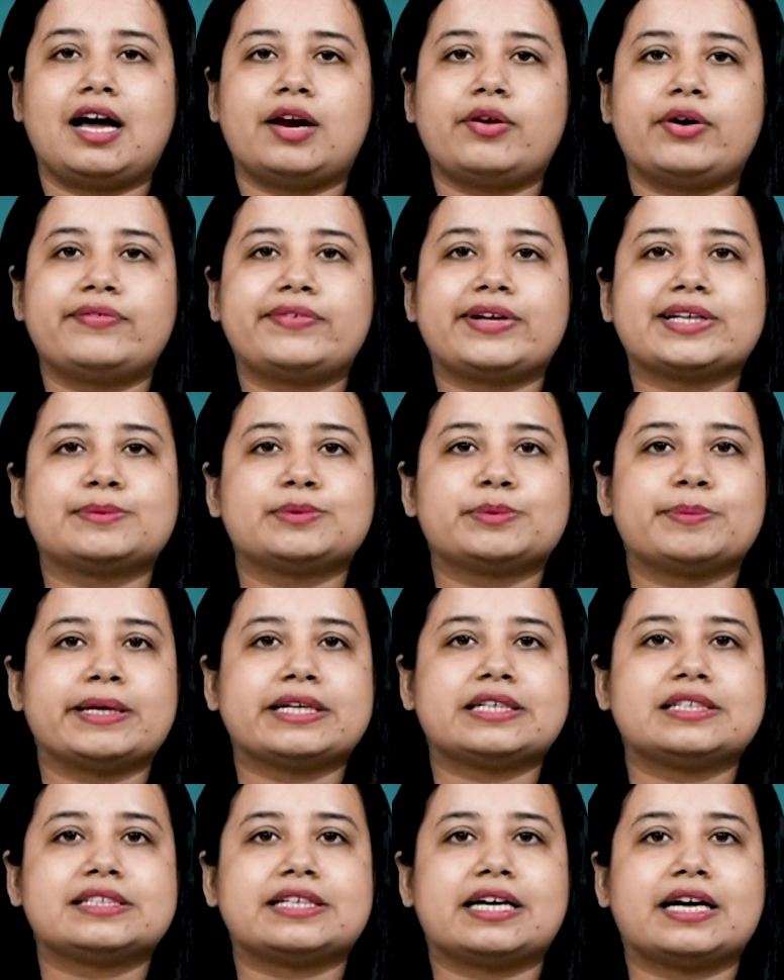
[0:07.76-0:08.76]
Hello and welcome to
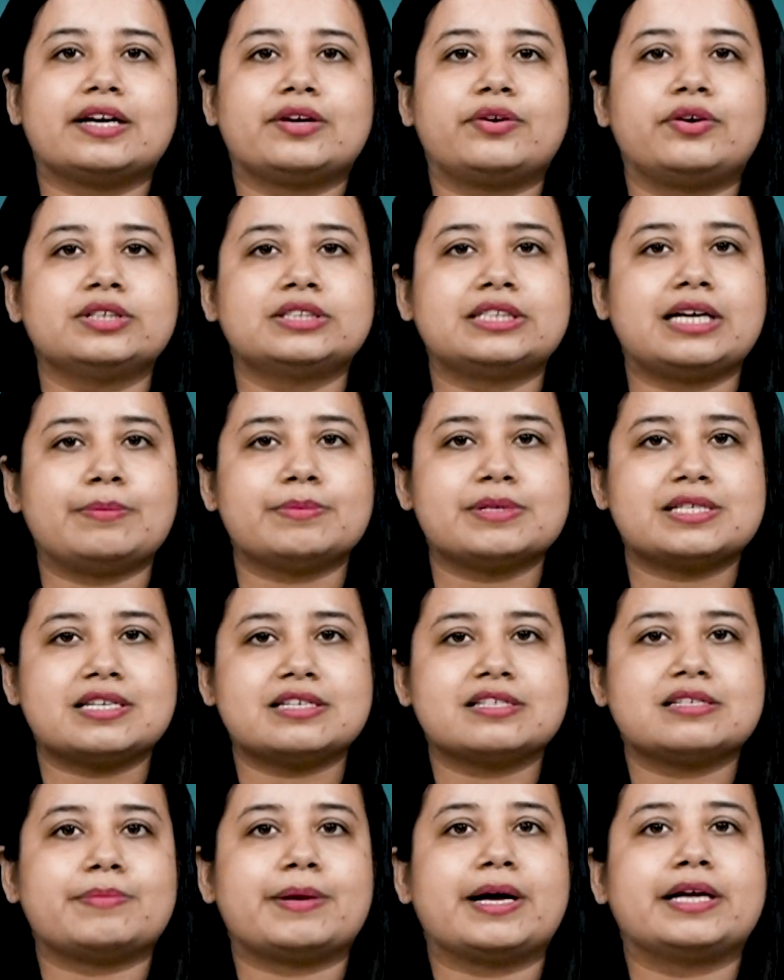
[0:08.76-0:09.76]
Medical Dialogues. I'm
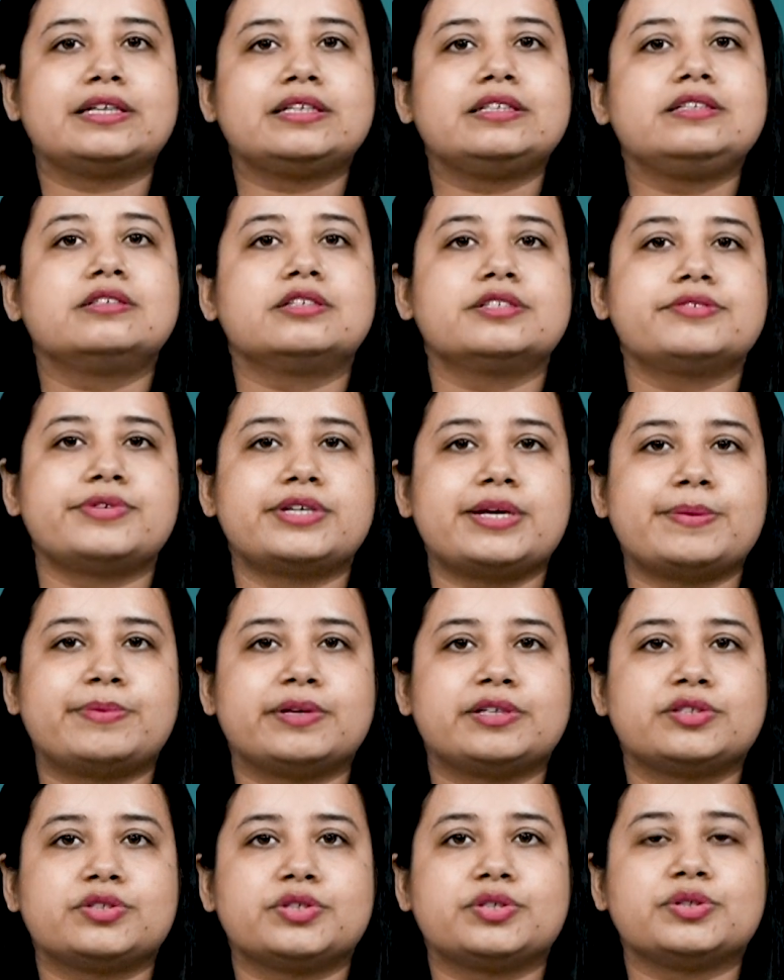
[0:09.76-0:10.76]
Mr. Zaman and here's what I
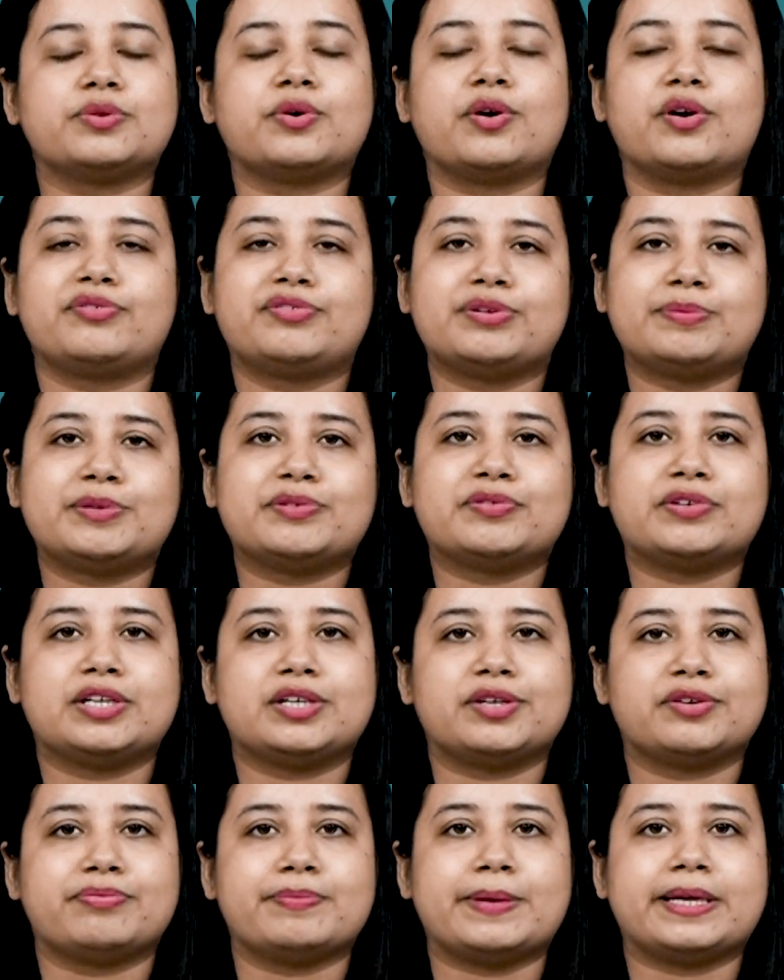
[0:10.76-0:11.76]
bring to you all from the
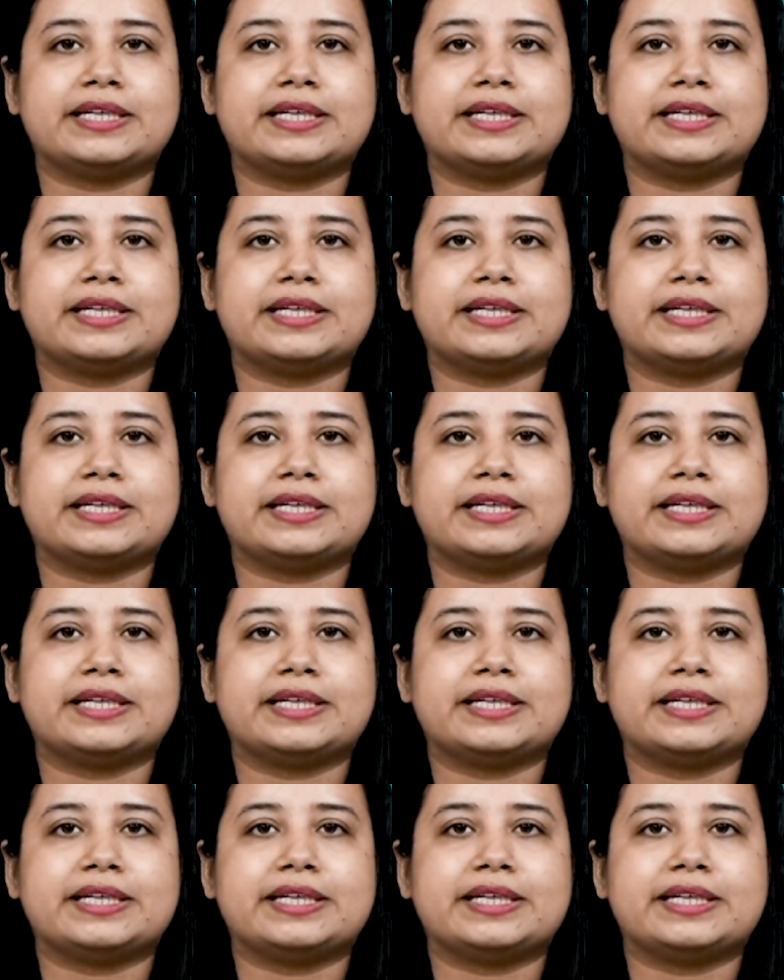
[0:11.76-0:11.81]
world of